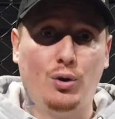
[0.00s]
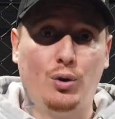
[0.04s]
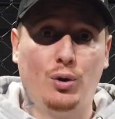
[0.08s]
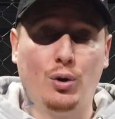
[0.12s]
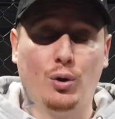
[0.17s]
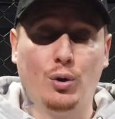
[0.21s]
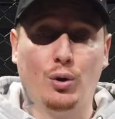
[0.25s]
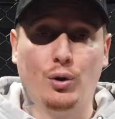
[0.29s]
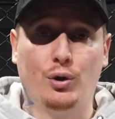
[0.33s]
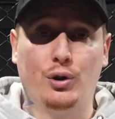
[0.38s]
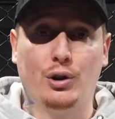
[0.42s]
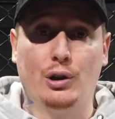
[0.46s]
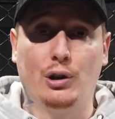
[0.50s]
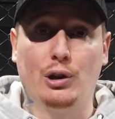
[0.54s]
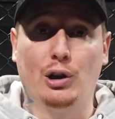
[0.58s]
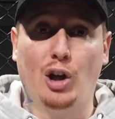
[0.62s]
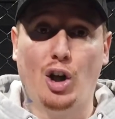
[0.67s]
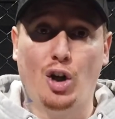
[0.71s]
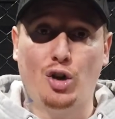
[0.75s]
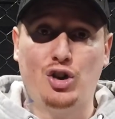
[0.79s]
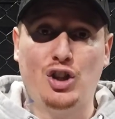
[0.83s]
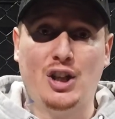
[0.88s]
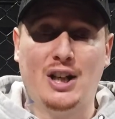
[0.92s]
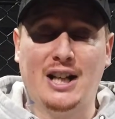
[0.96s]
good
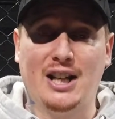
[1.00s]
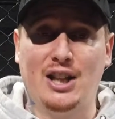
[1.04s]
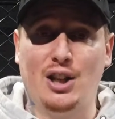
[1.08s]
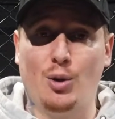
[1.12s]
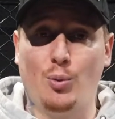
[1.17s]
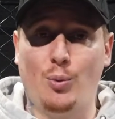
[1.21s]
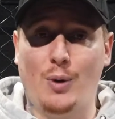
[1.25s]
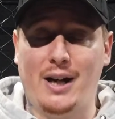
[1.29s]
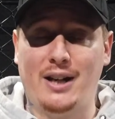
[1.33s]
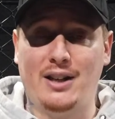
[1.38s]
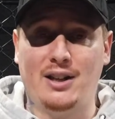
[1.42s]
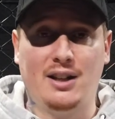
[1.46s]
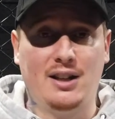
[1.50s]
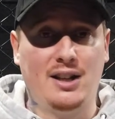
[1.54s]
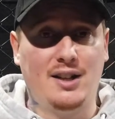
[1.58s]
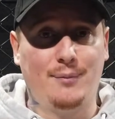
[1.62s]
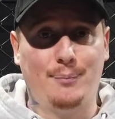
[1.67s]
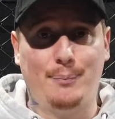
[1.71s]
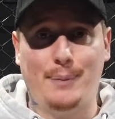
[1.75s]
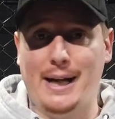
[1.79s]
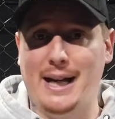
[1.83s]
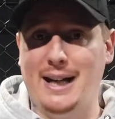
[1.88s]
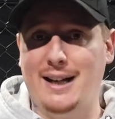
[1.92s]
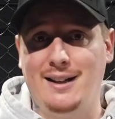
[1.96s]
logic in the way that
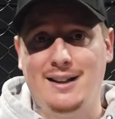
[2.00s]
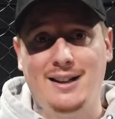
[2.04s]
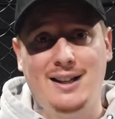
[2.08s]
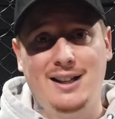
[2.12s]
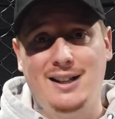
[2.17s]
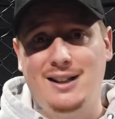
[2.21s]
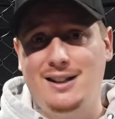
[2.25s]
you bet.